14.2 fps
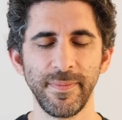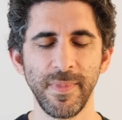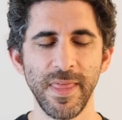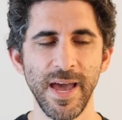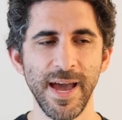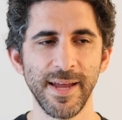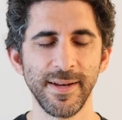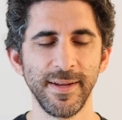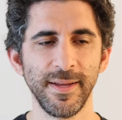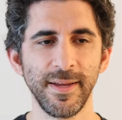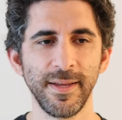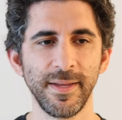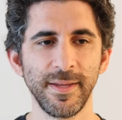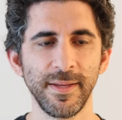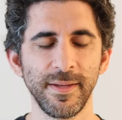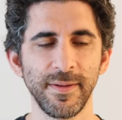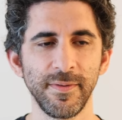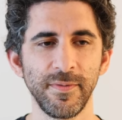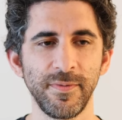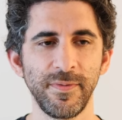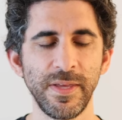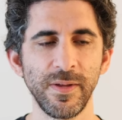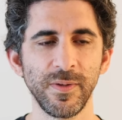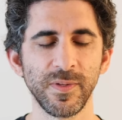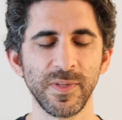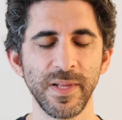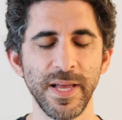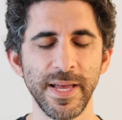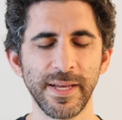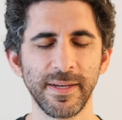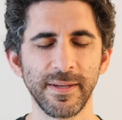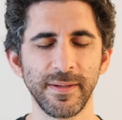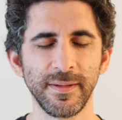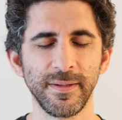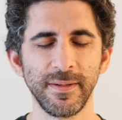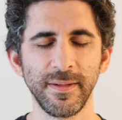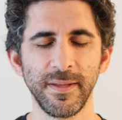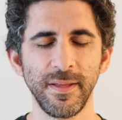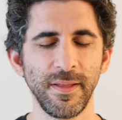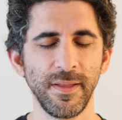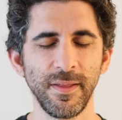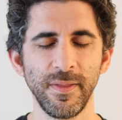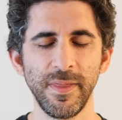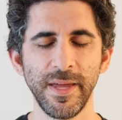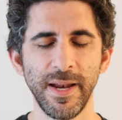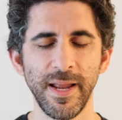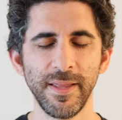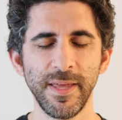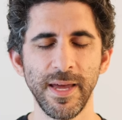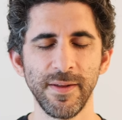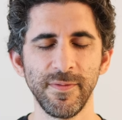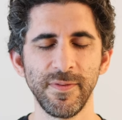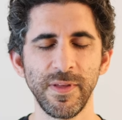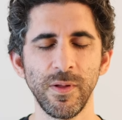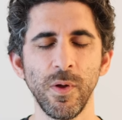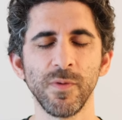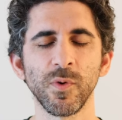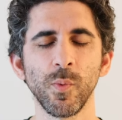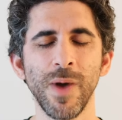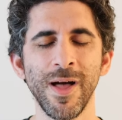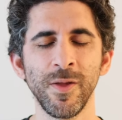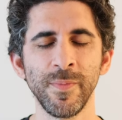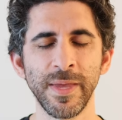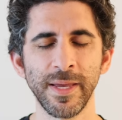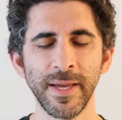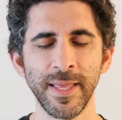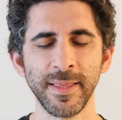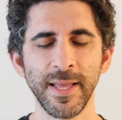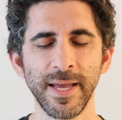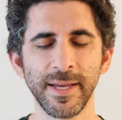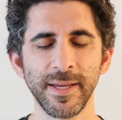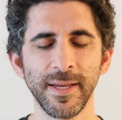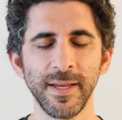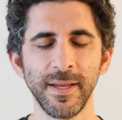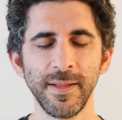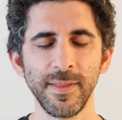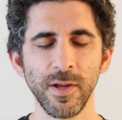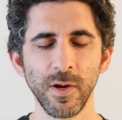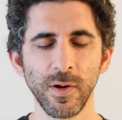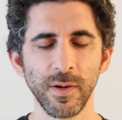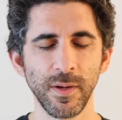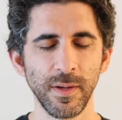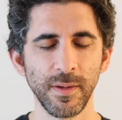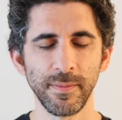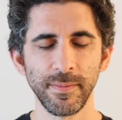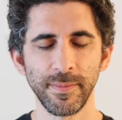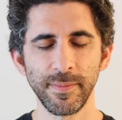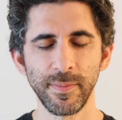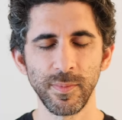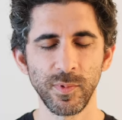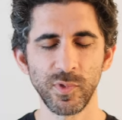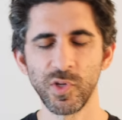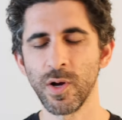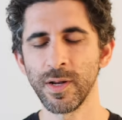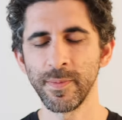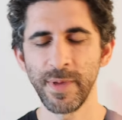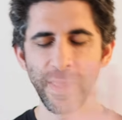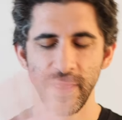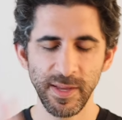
that feels like that that feel overwhelming and like they're turning me